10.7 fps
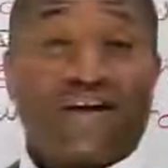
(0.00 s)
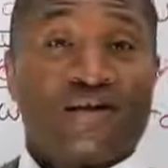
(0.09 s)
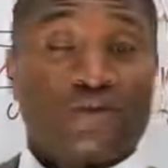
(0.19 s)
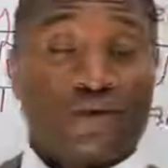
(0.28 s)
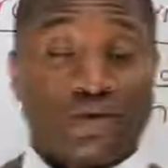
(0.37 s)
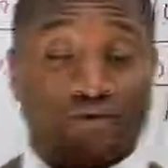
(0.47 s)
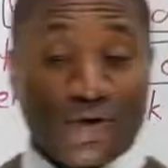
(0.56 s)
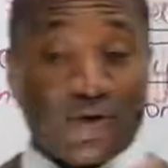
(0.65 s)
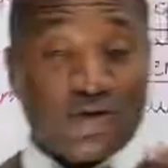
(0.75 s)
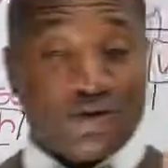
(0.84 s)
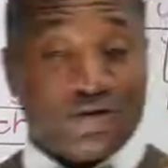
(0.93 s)
When you're
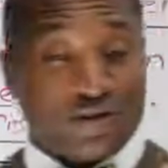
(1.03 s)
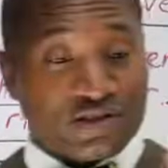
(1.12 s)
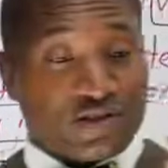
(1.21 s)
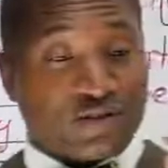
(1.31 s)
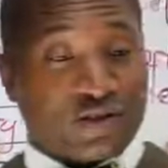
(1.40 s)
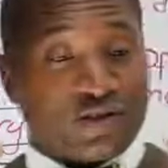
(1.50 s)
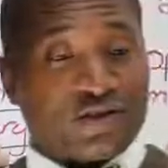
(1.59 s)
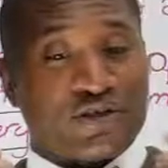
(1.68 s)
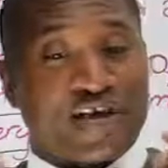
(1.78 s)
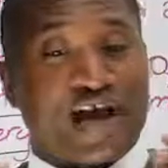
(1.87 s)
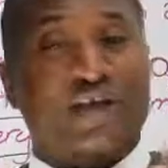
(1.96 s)
very nervous, you're
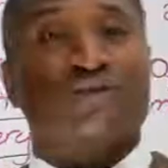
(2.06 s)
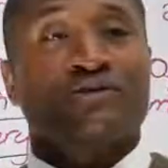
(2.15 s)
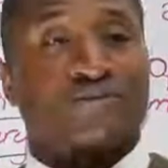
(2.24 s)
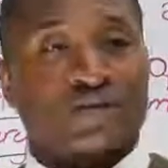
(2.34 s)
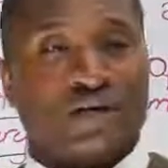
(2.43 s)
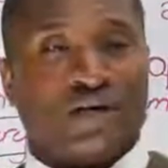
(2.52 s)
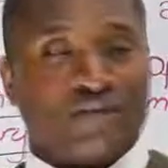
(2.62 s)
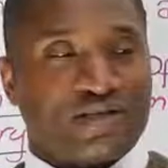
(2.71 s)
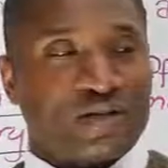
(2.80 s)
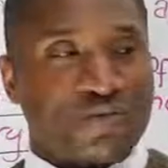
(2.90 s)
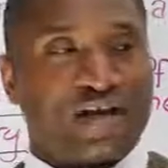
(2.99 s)
anxious. It
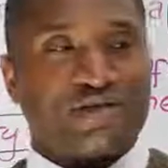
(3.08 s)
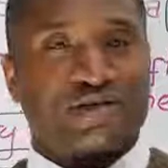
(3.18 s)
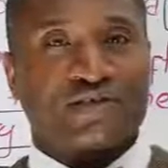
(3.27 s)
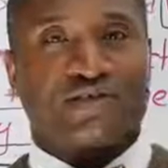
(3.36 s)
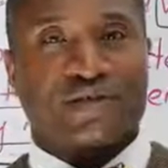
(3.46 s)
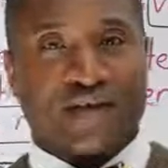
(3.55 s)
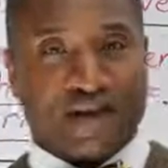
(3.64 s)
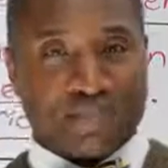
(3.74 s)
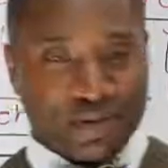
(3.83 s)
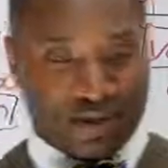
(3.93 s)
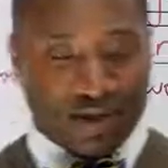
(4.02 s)
means I'm waiting for something to
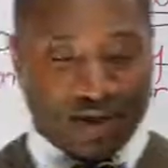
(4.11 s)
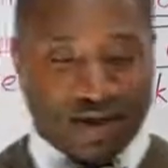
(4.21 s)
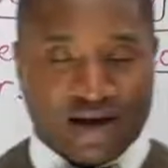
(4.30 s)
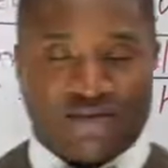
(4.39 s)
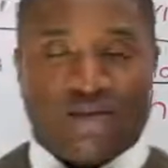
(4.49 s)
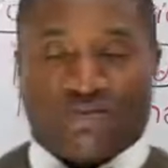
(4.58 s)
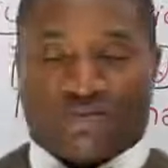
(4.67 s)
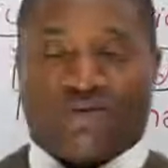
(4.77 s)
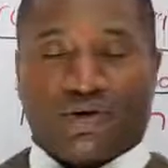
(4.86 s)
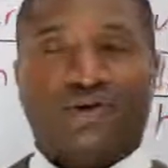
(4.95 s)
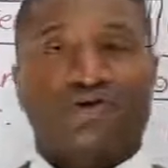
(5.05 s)
happen and I feel
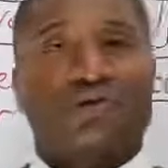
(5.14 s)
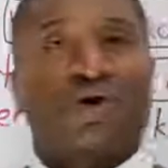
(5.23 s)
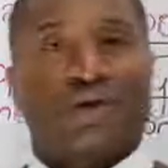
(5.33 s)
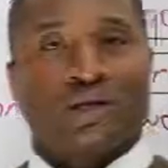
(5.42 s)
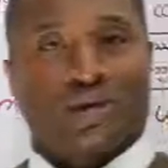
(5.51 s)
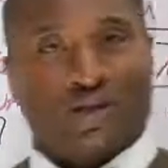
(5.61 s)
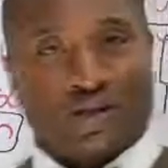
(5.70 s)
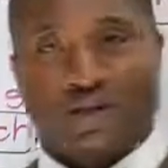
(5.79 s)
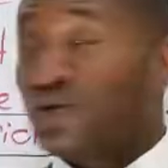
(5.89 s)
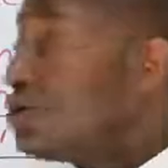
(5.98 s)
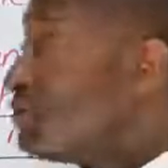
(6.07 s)
very strongly about it
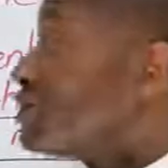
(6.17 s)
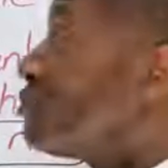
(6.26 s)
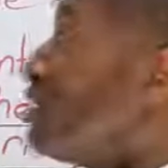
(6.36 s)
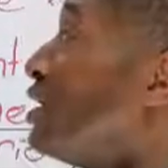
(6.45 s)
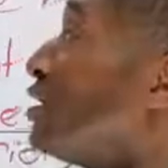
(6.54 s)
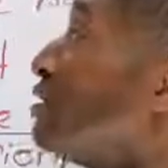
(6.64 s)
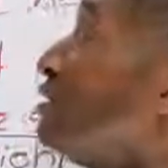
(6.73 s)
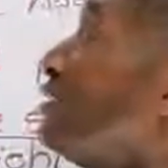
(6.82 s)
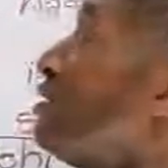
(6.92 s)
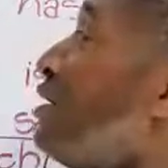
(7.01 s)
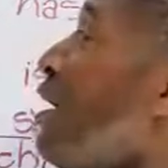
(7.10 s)
in a nervous way.
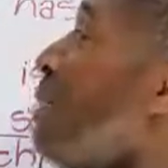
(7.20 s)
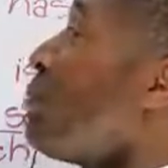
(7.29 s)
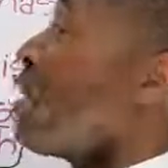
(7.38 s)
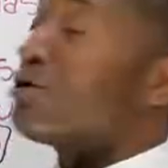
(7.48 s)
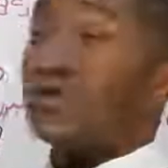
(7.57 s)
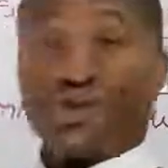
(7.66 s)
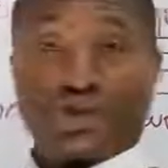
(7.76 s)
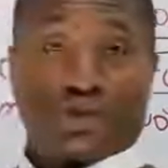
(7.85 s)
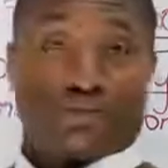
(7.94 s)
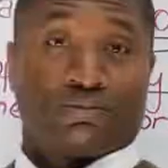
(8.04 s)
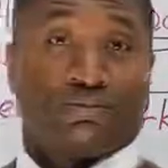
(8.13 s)
Parched.